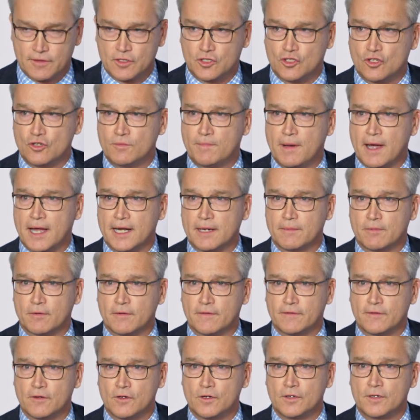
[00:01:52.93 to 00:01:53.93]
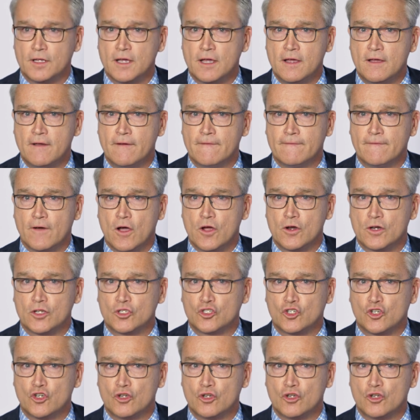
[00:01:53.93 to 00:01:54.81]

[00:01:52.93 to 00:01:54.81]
of the two-party preferred vote.